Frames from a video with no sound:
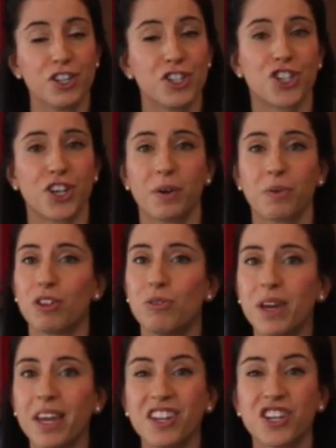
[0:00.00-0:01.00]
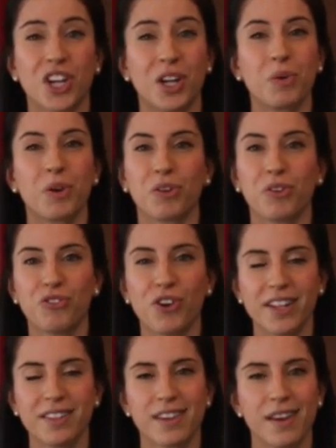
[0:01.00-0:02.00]
share it with me, share it with your
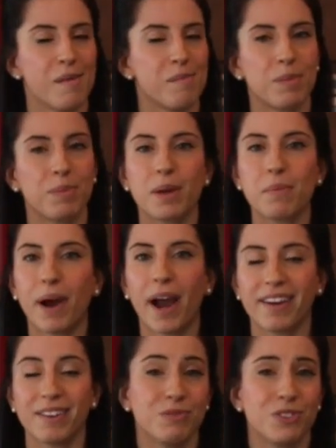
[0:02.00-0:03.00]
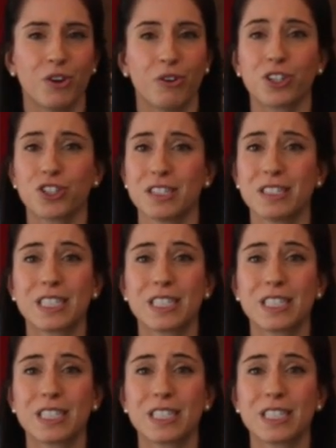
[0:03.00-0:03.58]
friends, maybe you can just